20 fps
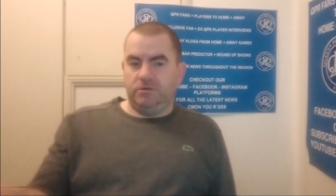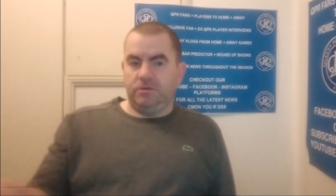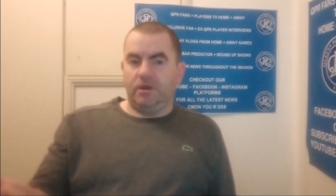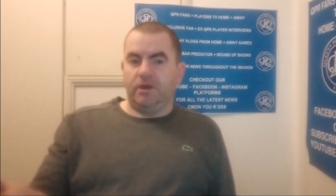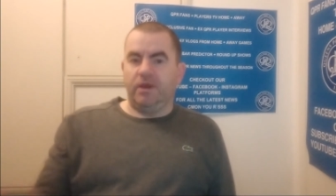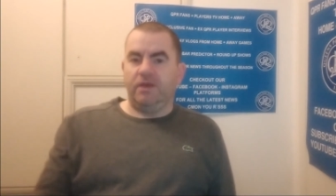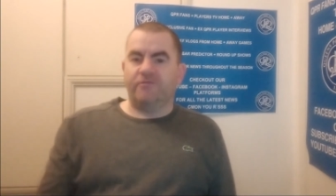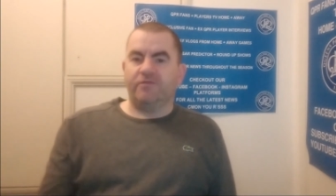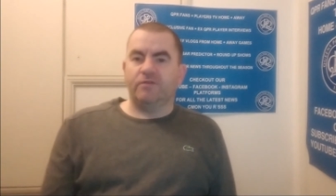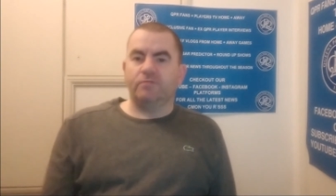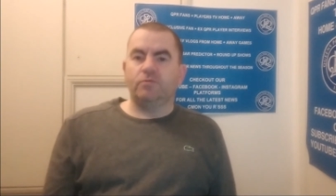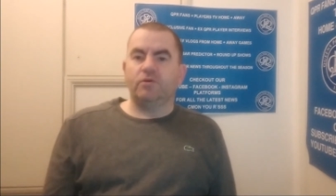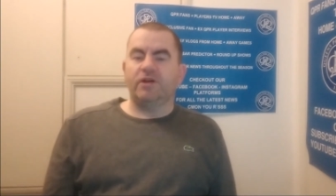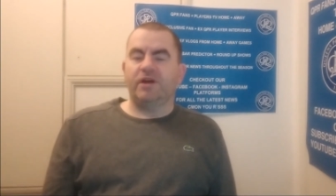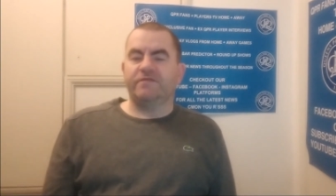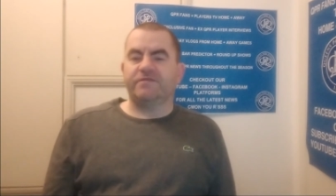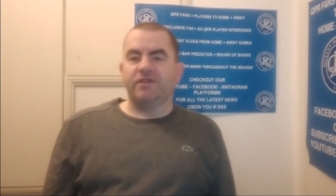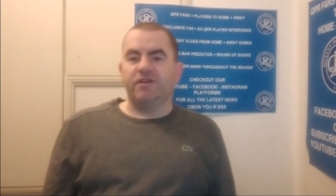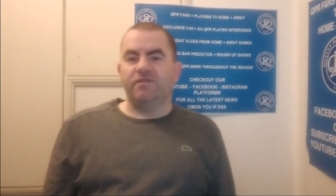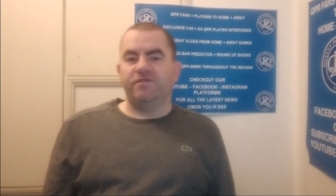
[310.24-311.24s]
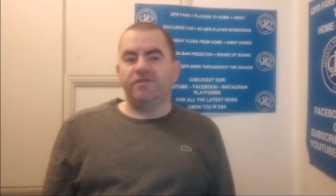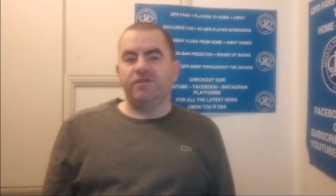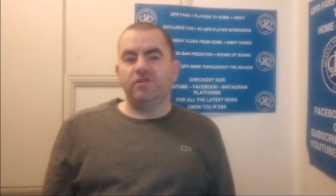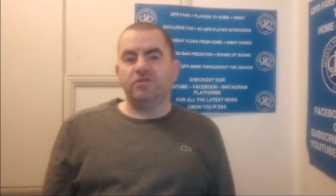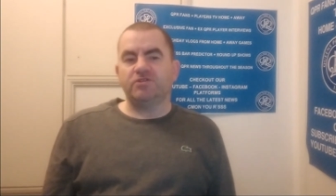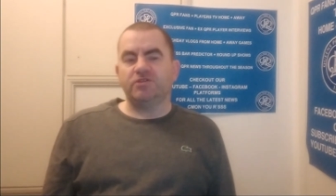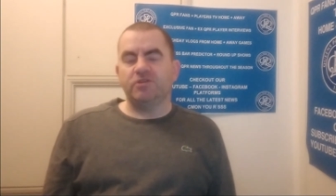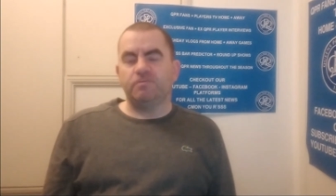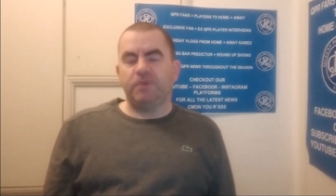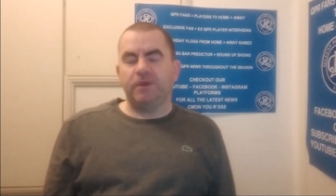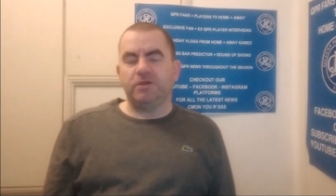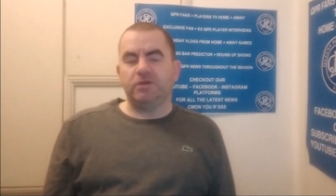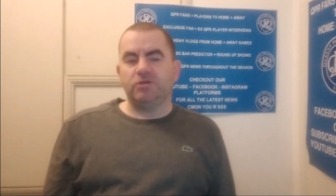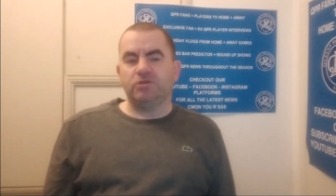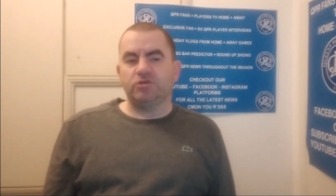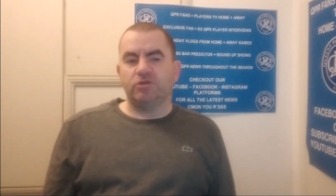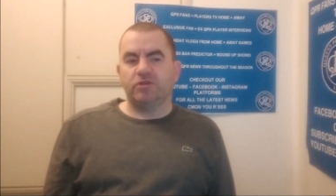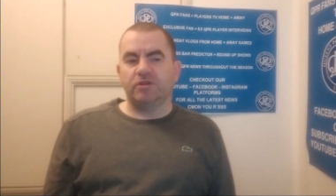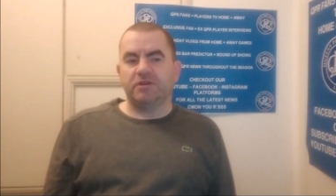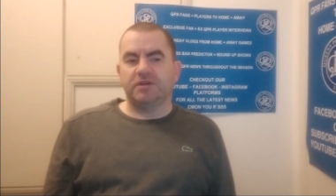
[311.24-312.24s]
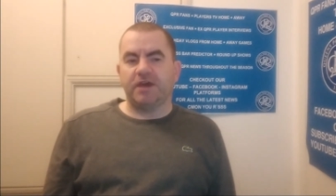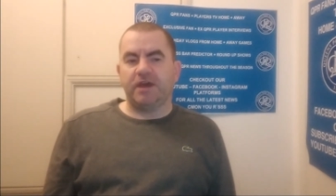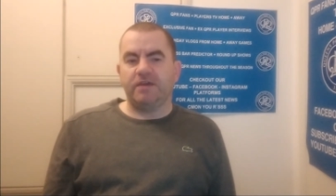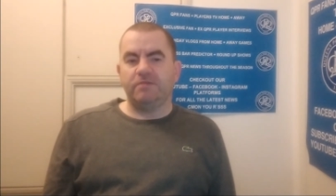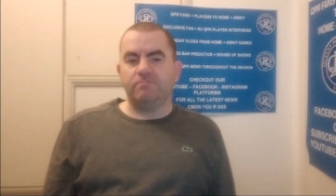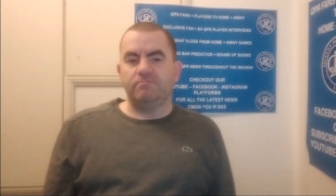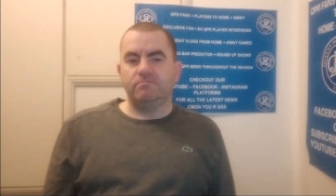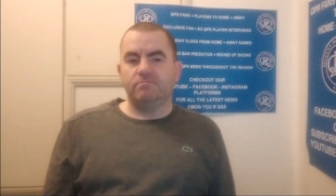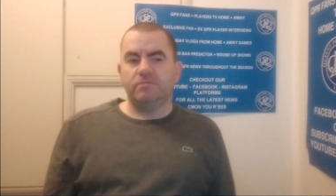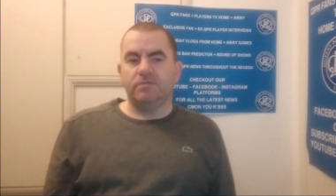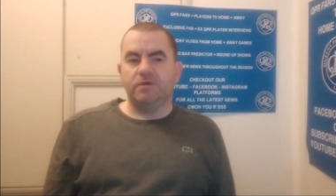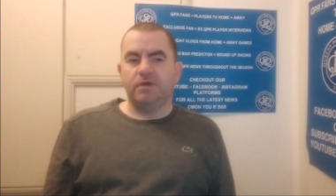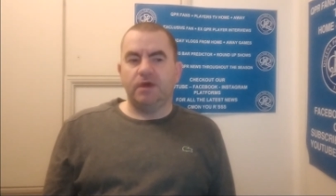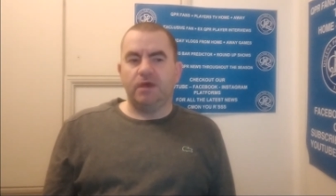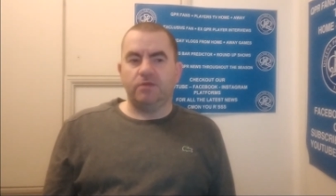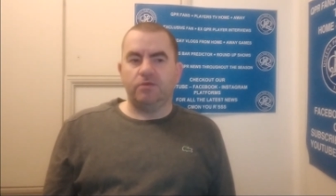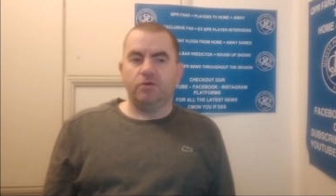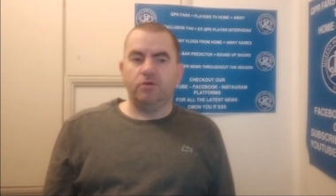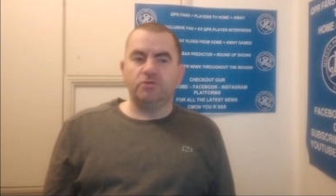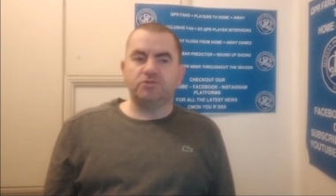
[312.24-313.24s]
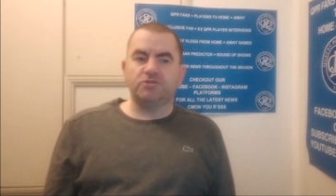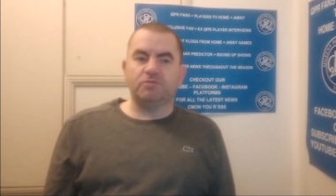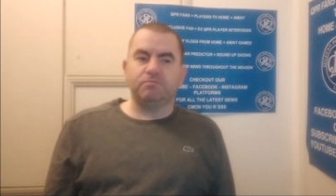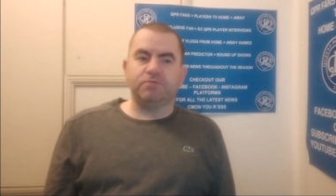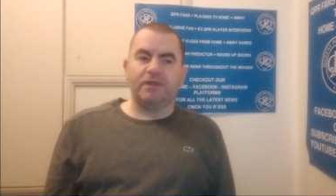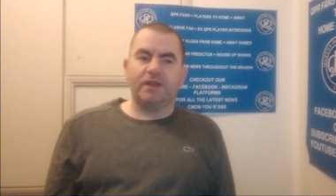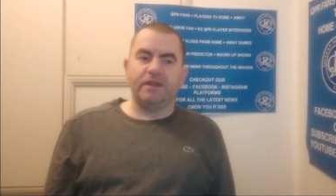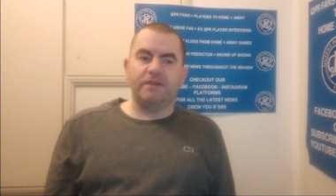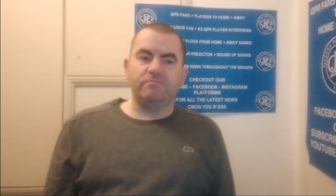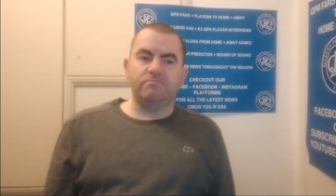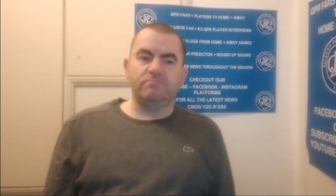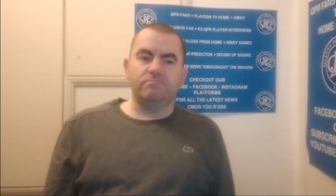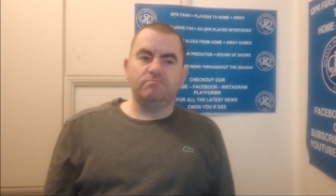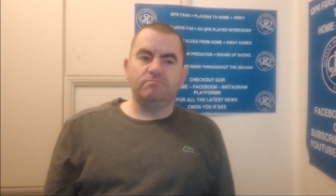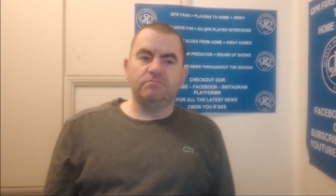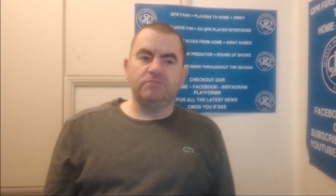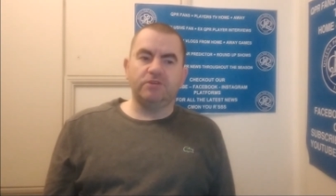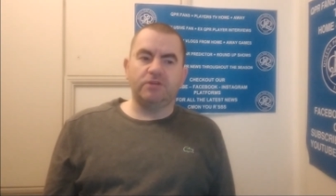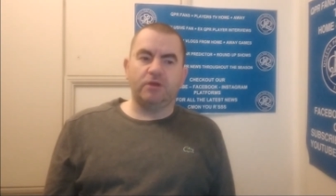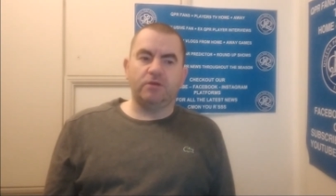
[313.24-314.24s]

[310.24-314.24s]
Everyone will have their views and opinions on the game and who to blame.